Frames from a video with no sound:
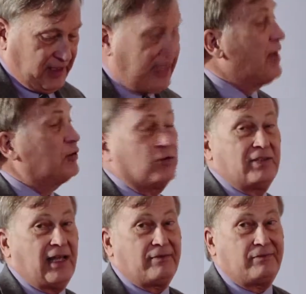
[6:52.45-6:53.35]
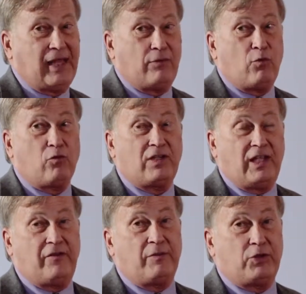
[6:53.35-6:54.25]
counsels that won't
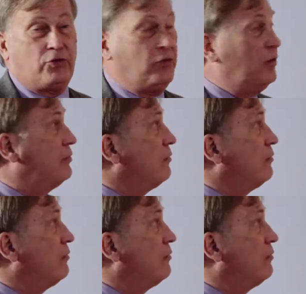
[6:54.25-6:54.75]
give him the truth.